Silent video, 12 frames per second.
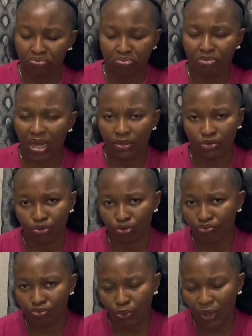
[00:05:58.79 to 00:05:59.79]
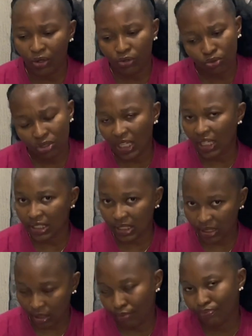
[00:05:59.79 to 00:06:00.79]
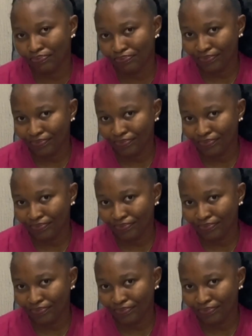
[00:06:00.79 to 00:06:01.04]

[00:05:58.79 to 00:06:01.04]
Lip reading: But no, we are not doing that this year.